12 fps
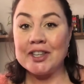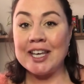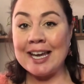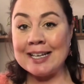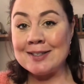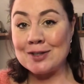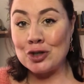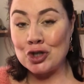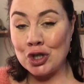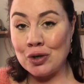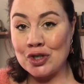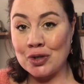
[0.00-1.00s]
the
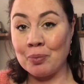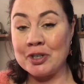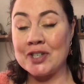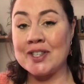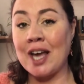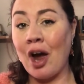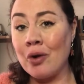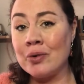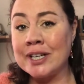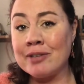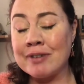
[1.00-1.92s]
institution which is the only